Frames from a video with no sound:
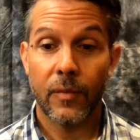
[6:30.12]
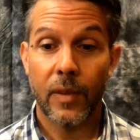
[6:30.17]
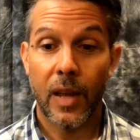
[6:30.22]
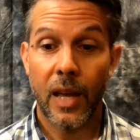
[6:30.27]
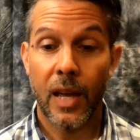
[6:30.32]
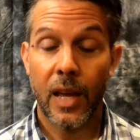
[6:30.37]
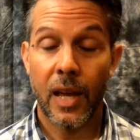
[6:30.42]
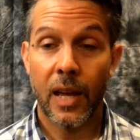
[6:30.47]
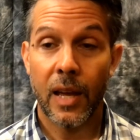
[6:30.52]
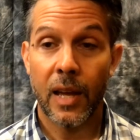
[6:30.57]

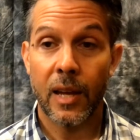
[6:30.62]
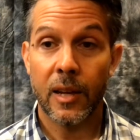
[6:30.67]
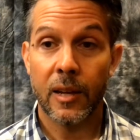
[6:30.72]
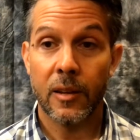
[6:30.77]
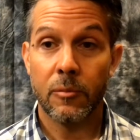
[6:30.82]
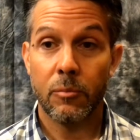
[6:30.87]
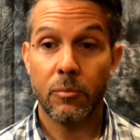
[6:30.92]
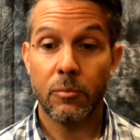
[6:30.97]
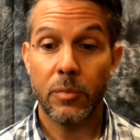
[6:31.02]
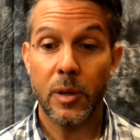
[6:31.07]

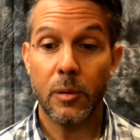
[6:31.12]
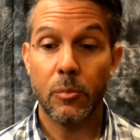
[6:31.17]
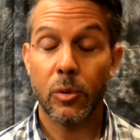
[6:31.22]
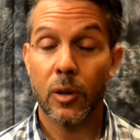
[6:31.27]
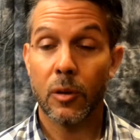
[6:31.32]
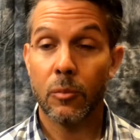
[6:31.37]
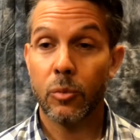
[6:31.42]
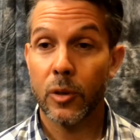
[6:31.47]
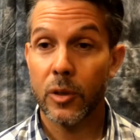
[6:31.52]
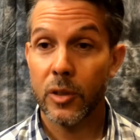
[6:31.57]
and people
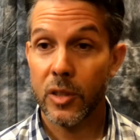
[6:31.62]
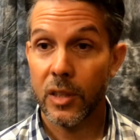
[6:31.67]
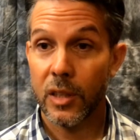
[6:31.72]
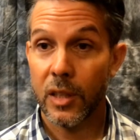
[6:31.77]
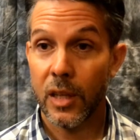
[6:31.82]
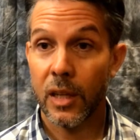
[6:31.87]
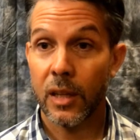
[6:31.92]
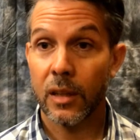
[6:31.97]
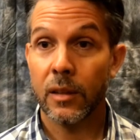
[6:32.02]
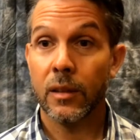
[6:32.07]
are pushing
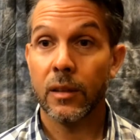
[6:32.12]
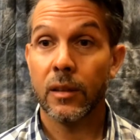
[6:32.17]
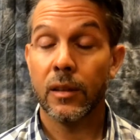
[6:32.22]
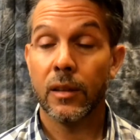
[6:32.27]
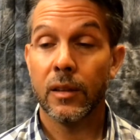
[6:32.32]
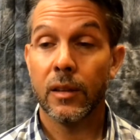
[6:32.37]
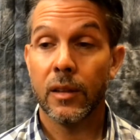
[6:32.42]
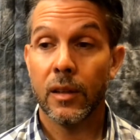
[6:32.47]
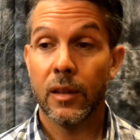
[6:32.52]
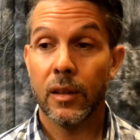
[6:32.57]
in.
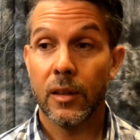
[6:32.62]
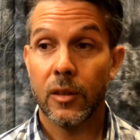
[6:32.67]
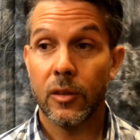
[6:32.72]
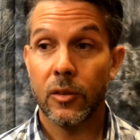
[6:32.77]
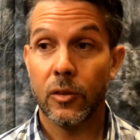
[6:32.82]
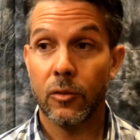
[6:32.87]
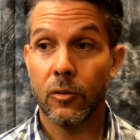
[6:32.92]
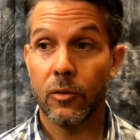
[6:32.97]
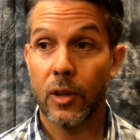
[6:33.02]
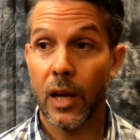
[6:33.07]

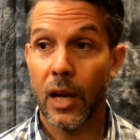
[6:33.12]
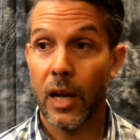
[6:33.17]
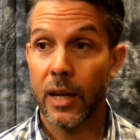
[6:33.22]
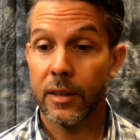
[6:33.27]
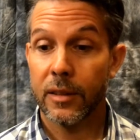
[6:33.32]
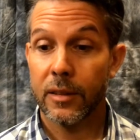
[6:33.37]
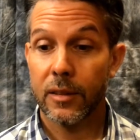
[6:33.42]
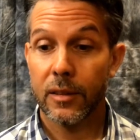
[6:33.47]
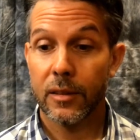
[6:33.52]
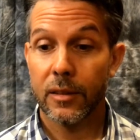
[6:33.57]
You've got
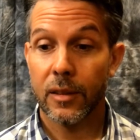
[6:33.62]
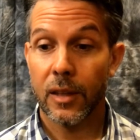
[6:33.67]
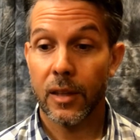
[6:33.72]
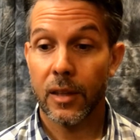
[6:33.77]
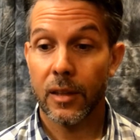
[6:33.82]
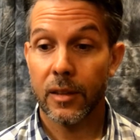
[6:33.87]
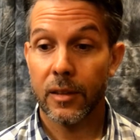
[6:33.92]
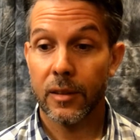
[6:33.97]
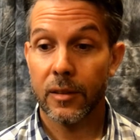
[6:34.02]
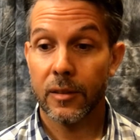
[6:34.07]

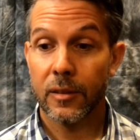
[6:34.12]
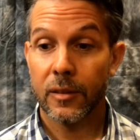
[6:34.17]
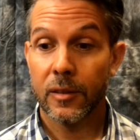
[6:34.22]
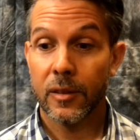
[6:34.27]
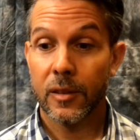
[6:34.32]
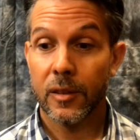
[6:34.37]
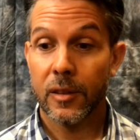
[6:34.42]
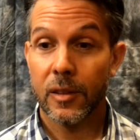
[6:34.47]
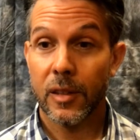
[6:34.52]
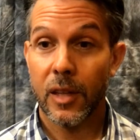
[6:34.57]

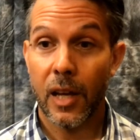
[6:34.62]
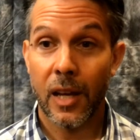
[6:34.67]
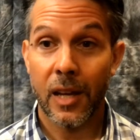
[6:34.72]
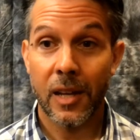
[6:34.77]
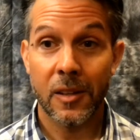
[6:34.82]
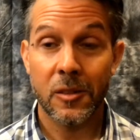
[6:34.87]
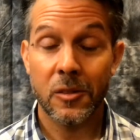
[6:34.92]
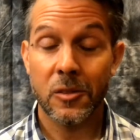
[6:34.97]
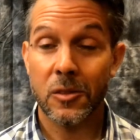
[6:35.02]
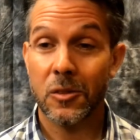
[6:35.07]

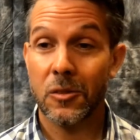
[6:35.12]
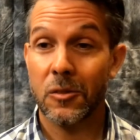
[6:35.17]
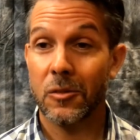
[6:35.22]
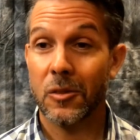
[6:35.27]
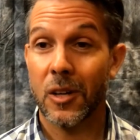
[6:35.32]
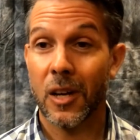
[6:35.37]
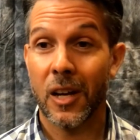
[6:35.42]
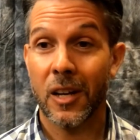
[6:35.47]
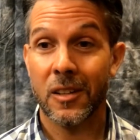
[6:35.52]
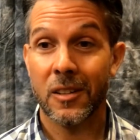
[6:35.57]
gangs, you've
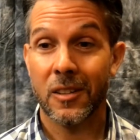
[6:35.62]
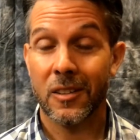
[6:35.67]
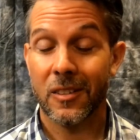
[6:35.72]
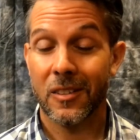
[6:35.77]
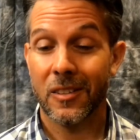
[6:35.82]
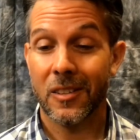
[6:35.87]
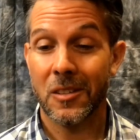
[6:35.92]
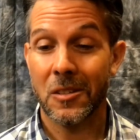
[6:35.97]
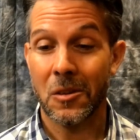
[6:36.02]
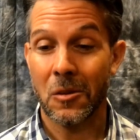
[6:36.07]
got,
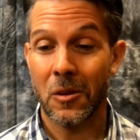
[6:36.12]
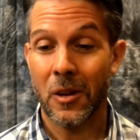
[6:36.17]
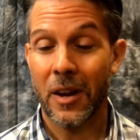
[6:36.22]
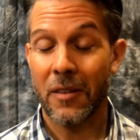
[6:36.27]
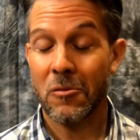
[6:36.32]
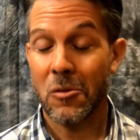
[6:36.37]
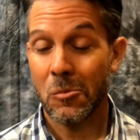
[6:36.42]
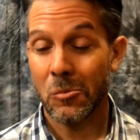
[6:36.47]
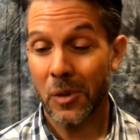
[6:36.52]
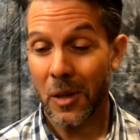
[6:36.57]

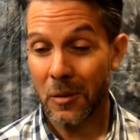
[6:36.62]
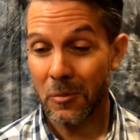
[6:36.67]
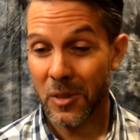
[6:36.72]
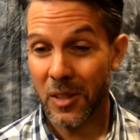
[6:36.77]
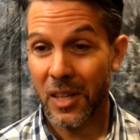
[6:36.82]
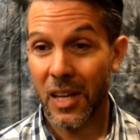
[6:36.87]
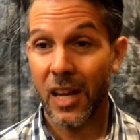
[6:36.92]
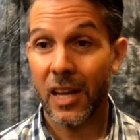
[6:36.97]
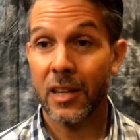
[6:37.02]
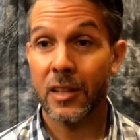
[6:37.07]
everyone blames the
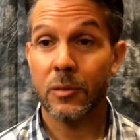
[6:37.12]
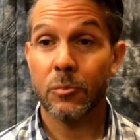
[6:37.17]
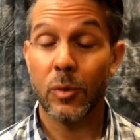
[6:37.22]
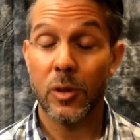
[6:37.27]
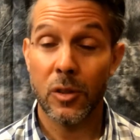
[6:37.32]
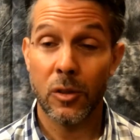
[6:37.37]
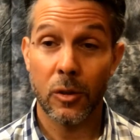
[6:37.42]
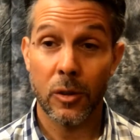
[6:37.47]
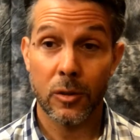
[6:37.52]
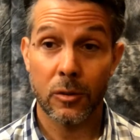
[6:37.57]
gangs, but
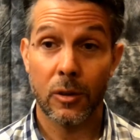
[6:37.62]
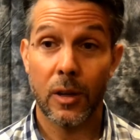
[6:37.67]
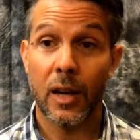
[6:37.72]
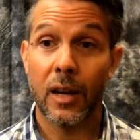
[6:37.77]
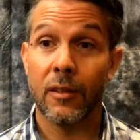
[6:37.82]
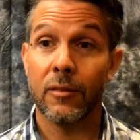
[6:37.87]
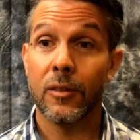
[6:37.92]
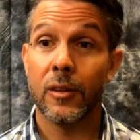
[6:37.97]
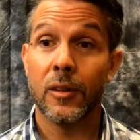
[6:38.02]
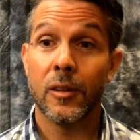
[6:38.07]
you also
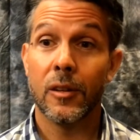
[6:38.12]
have